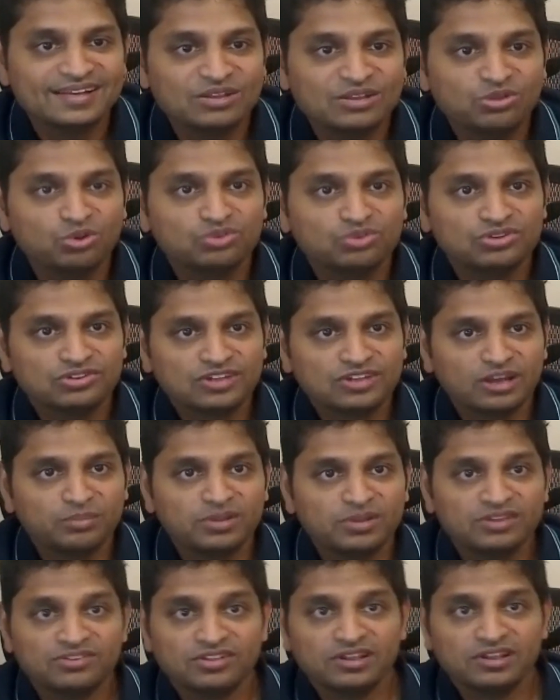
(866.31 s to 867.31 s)
users come
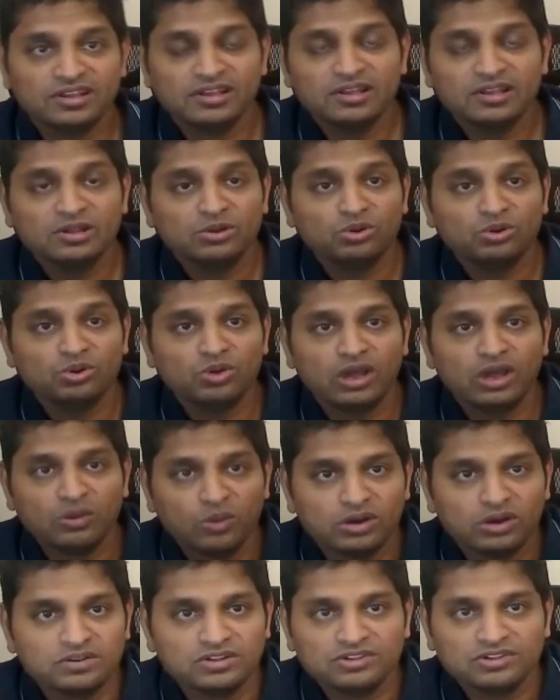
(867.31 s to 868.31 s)
and say, no, I
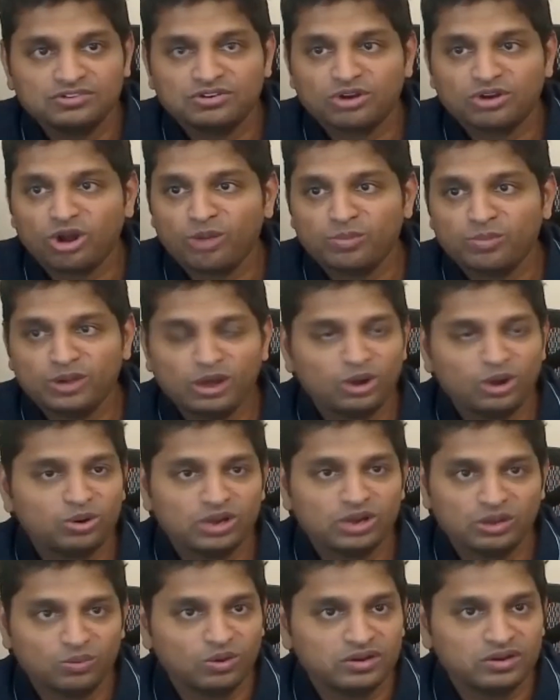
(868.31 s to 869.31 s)
want this drop
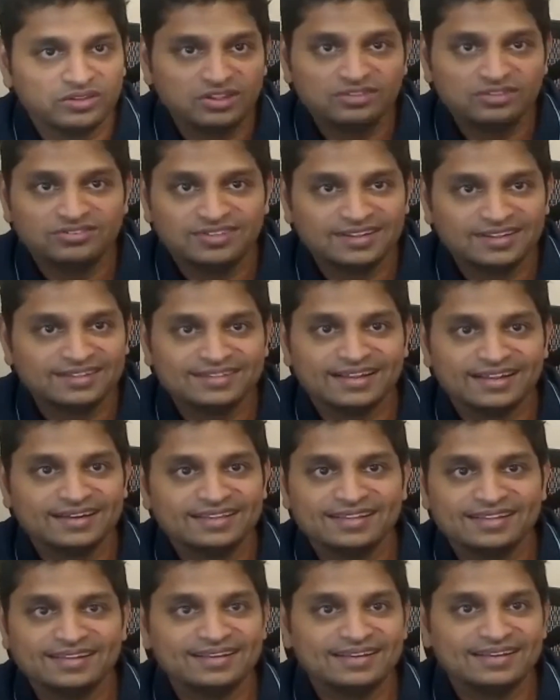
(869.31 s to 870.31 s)
down, I want this thing,
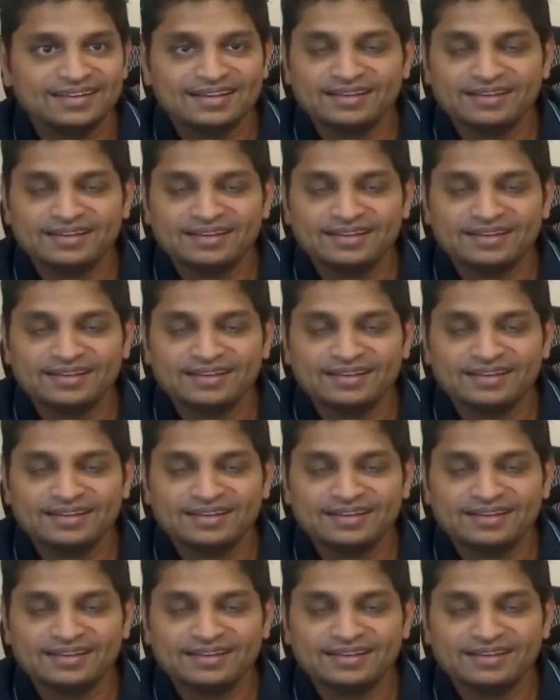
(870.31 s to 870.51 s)
that thing,